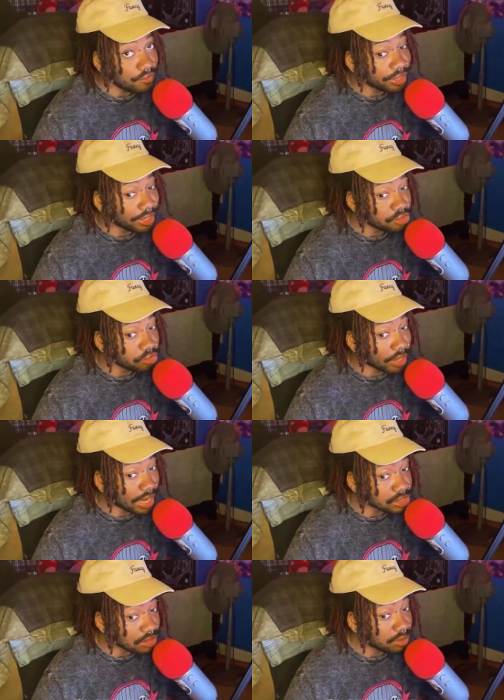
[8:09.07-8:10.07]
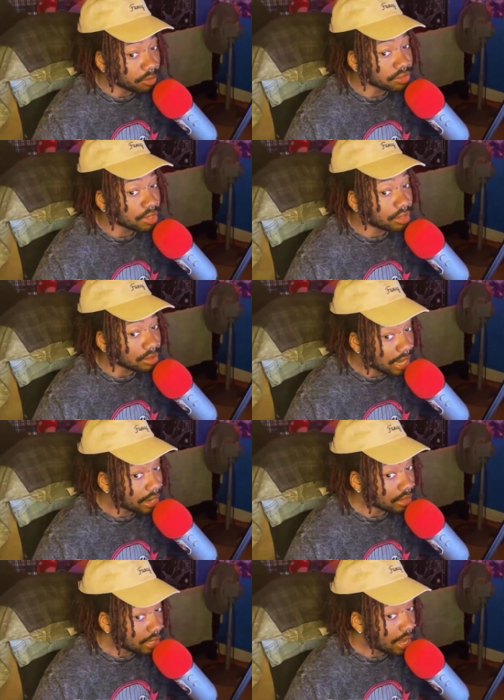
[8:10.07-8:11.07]
If you get injured, your case could be worth a
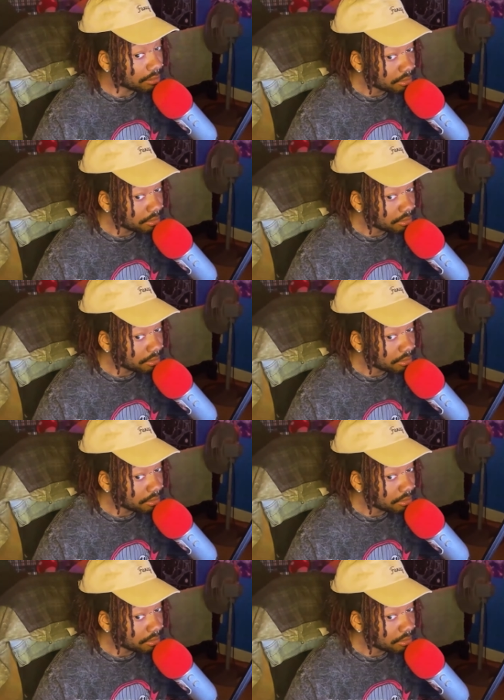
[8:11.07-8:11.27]
lot, a lot of